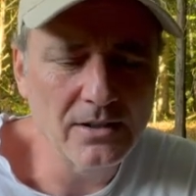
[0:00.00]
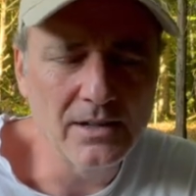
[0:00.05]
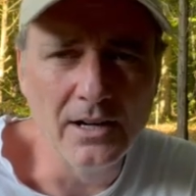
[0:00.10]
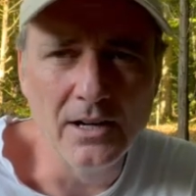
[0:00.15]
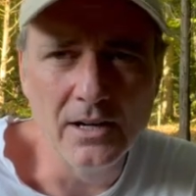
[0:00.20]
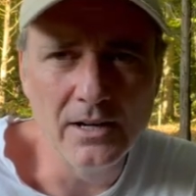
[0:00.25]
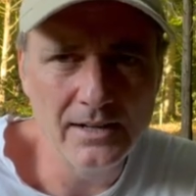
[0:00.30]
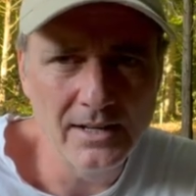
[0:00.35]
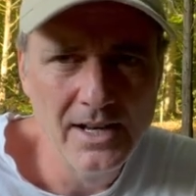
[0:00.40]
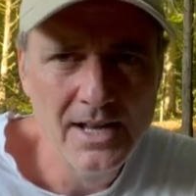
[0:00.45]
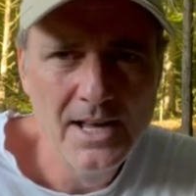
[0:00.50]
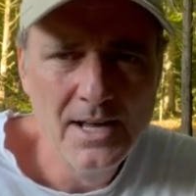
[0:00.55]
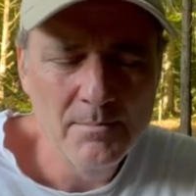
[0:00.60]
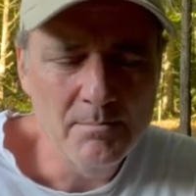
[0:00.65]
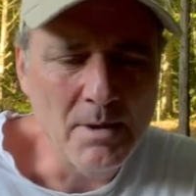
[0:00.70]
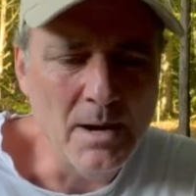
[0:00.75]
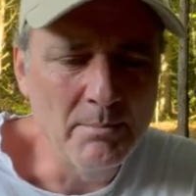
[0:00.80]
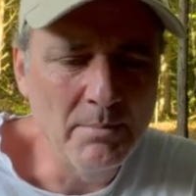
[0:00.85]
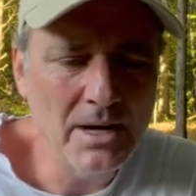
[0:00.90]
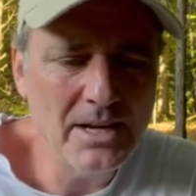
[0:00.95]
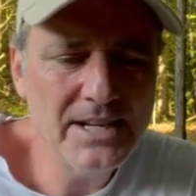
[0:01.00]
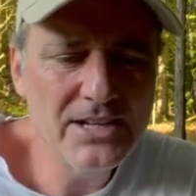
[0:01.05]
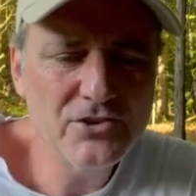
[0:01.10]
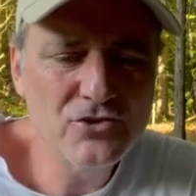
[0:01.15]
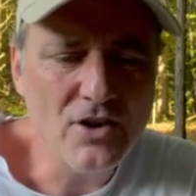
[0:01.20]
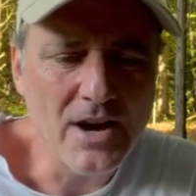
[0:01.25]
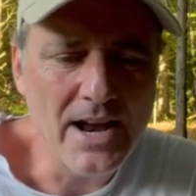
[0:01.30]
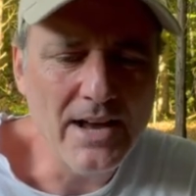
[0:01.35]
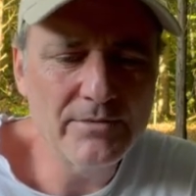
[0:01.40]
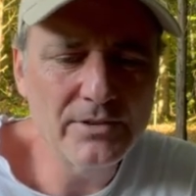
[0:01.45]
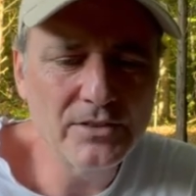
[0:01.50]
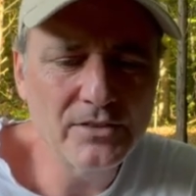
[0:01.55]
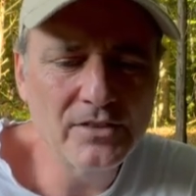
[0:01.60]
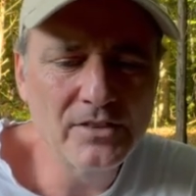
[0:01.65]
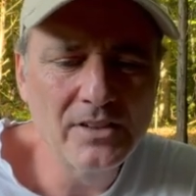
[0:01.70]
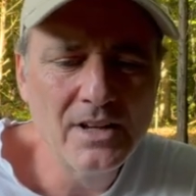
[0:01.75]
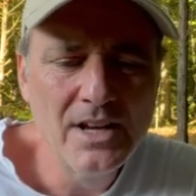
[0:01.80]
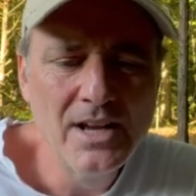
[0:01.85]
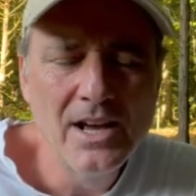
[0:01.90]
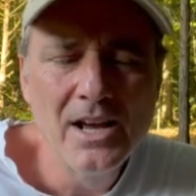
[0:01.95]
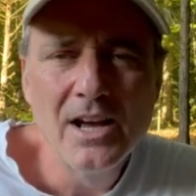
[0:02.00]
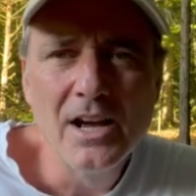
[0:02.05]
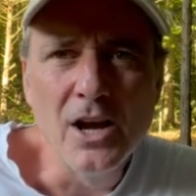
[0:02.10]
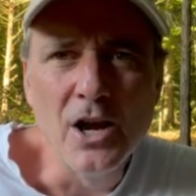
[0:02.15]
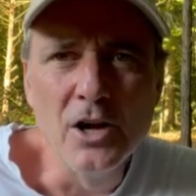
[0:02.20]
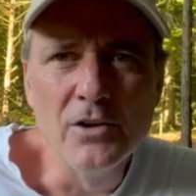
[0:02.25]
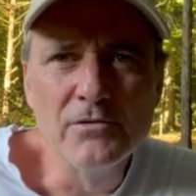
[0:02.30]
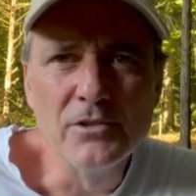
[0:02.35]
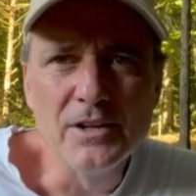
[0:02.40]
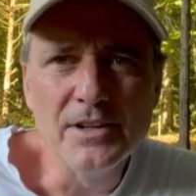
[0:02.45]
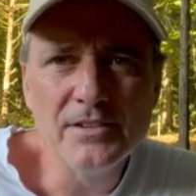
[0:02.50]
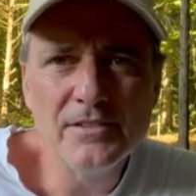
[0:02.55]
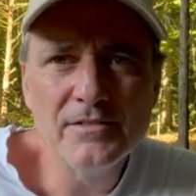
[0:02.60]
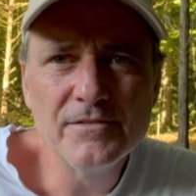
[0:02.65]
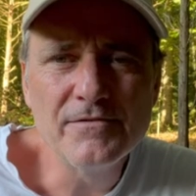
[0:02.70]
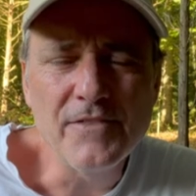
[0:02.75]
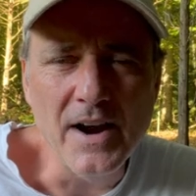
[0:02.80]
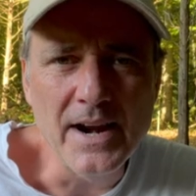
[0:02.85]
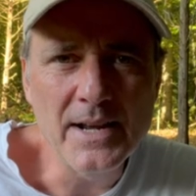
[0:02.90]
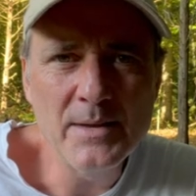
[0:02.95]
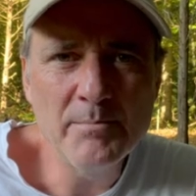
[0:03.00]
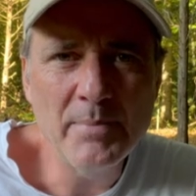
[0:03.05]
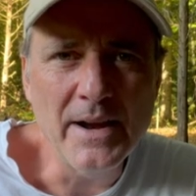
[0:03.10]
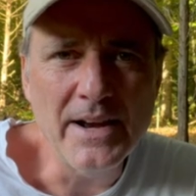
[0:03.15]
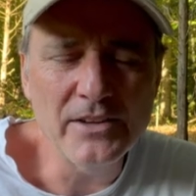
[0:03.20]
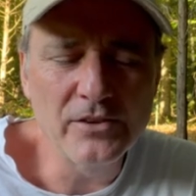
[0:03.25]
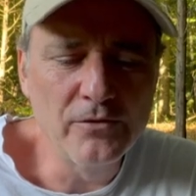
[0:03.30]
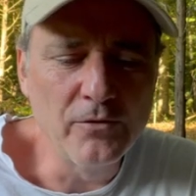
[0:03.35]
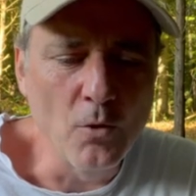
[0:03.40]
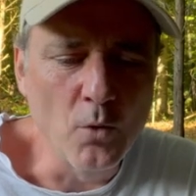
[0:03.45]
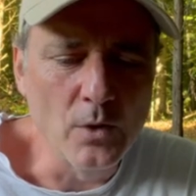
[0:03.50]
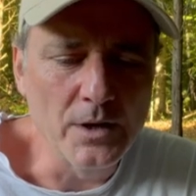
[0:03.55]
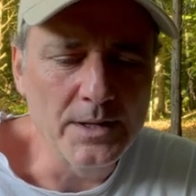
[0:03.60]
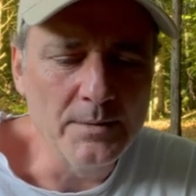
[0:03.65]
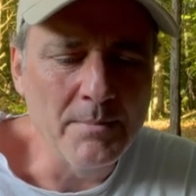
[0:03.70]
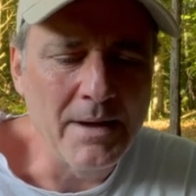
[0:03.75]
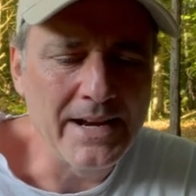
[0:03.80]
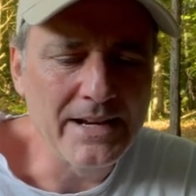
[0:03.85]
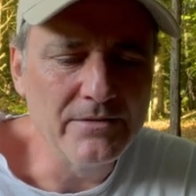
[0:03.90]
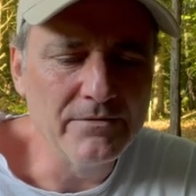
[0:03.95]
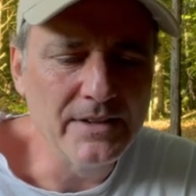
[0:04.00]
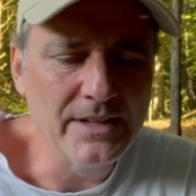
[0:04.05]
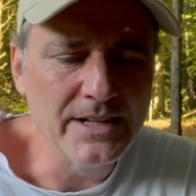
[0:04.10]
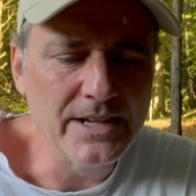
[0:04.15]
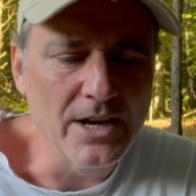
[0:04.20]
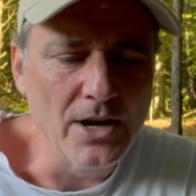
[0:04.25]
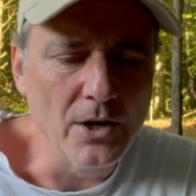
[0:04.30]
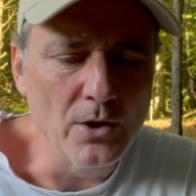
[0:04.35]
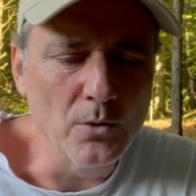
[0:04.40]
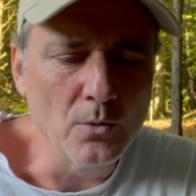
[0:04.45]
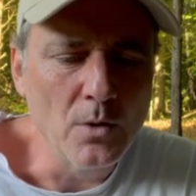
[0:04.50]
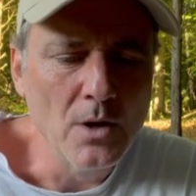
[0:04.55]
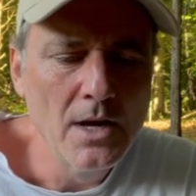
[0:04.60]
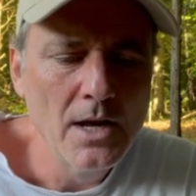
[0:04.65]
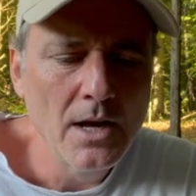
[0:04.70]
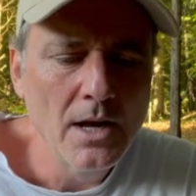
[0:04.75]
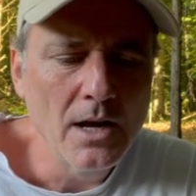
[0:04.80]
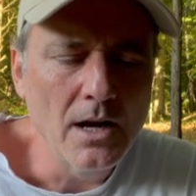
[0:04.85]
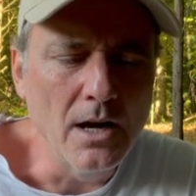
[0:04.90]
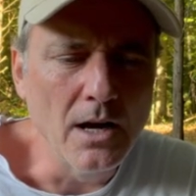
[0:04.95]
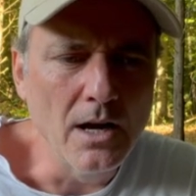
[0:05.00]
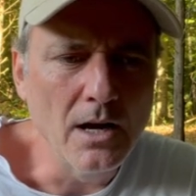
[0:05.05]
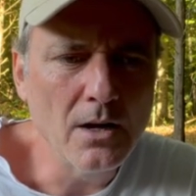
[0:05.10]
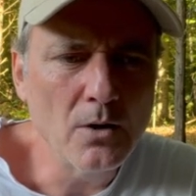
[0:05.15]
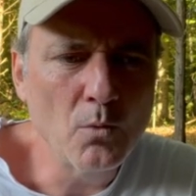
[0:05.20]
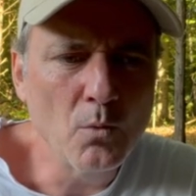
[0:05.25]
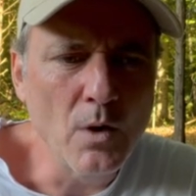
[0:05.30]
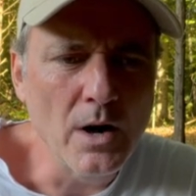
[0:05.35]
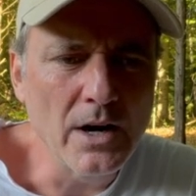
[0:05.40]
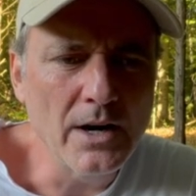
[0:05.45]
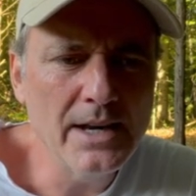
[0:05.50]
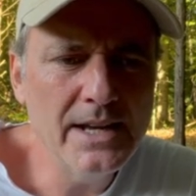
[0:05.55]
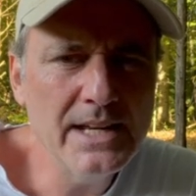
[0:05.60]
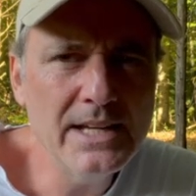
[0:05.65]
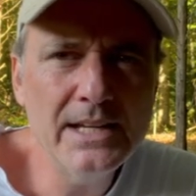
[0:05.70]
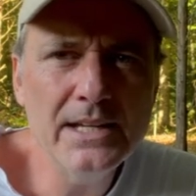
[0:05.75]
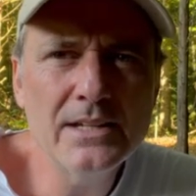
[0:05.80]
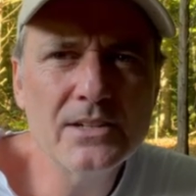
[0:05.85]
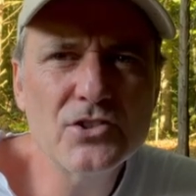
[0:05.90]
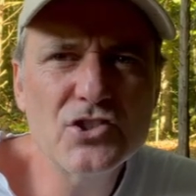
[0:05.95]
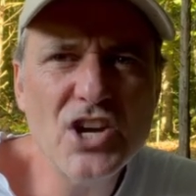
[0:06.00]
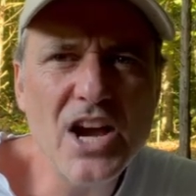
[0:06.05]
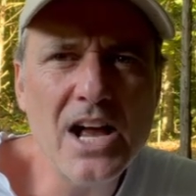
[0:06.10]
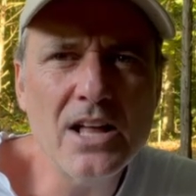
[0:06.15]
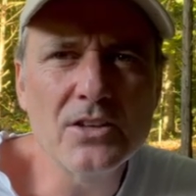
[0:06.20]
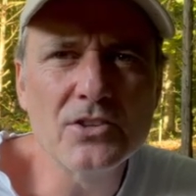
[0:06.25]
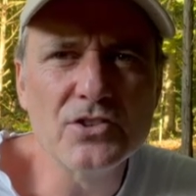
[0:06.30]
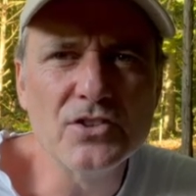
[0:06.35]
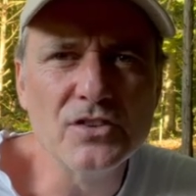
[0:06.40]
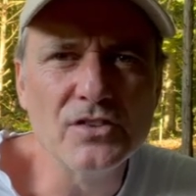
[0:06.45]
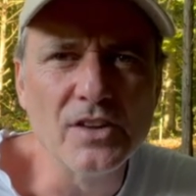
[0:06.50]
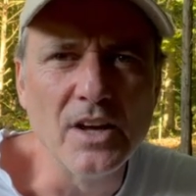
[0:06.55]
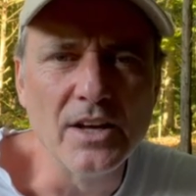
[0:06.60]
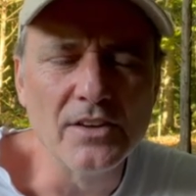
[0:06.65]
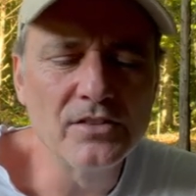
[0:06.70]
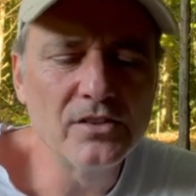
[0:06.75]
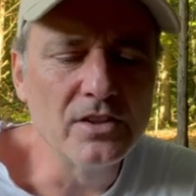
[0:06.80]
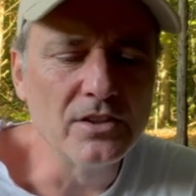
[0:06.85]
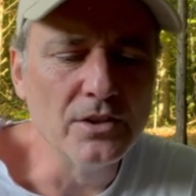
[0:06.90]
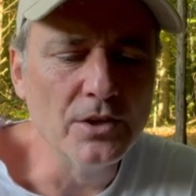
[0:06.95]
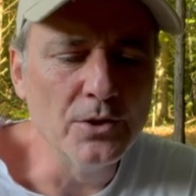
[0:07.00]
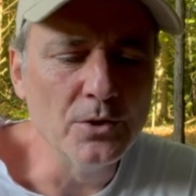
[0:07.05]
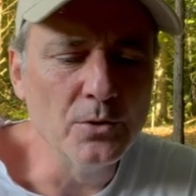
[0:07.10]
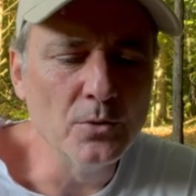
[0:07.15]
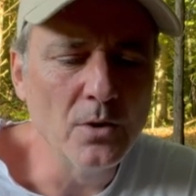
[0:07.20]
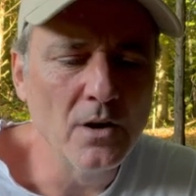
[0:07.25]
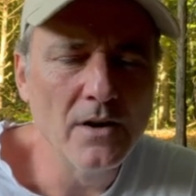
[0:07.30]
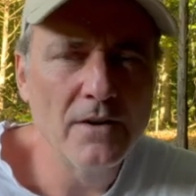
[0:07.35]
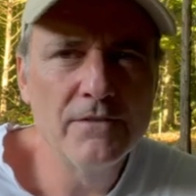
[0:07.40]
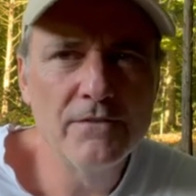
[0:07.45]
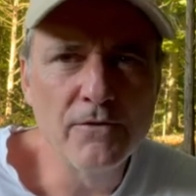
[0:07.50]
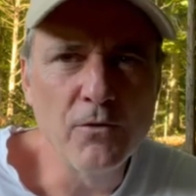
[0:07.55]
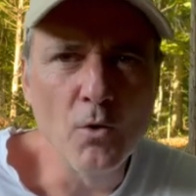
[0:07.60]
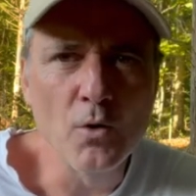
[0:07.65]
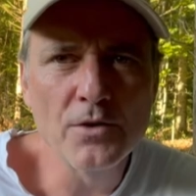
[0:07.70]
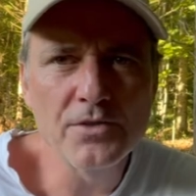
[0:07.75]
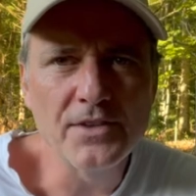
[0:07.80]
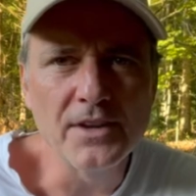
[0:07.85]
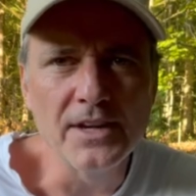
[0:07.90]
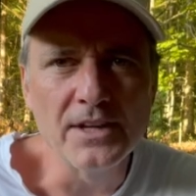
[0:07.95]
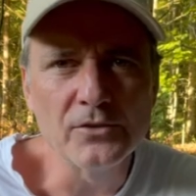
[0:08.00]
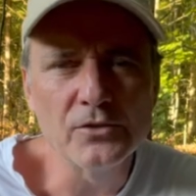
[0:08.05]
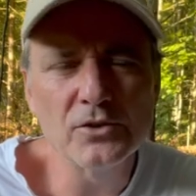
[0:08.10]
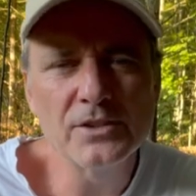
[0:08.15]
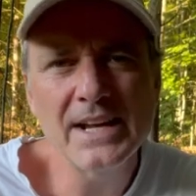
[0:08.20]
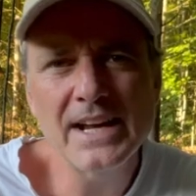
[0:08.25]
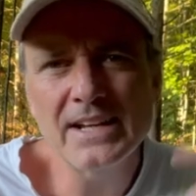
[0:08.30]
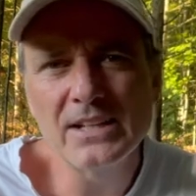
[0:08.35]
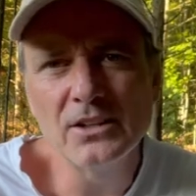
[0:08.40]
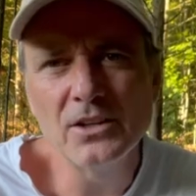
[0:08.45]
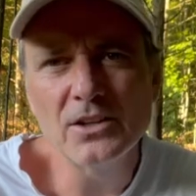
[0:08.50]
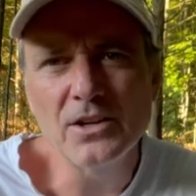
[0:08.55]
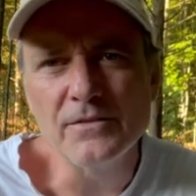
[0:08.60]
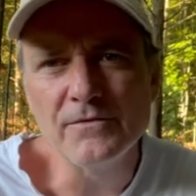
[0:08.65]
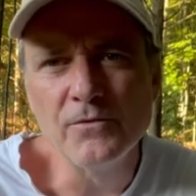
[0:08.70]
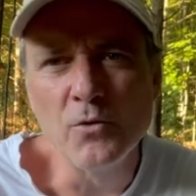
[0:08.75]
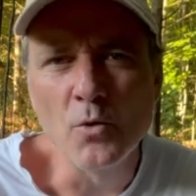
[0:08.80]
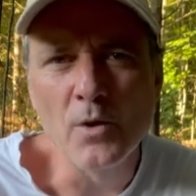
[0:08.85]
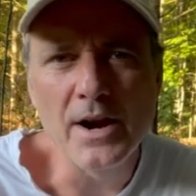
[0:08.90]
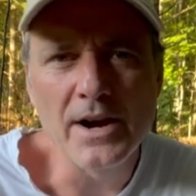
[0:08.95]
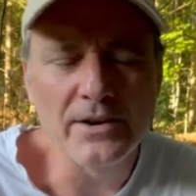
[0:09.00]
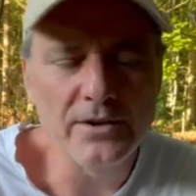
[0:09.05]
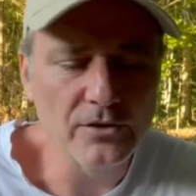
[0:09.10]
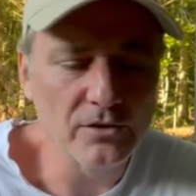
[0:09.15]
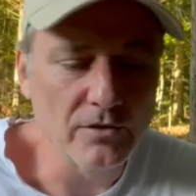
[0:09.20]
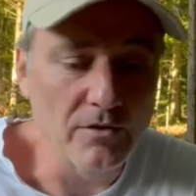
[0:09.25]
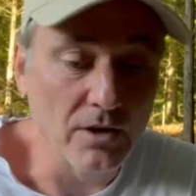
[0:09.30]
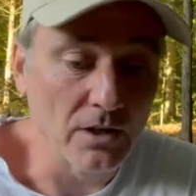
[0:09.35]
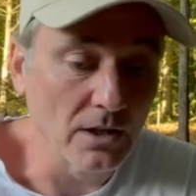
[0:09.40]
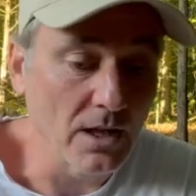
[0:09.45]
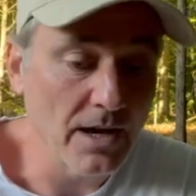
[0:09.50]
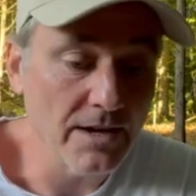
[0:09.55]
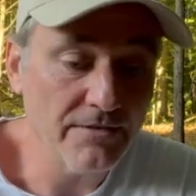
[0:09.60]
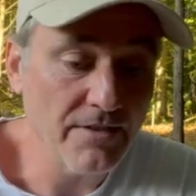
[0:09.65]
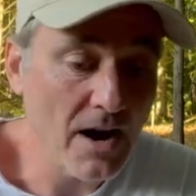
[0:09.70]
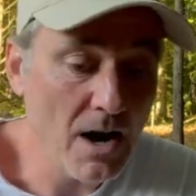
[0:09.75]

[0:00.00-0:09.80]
Uh, my buddy Travis over at Fighting Past 40 made a video uh, where he challenges us to do four things or take a look at four areas of our life.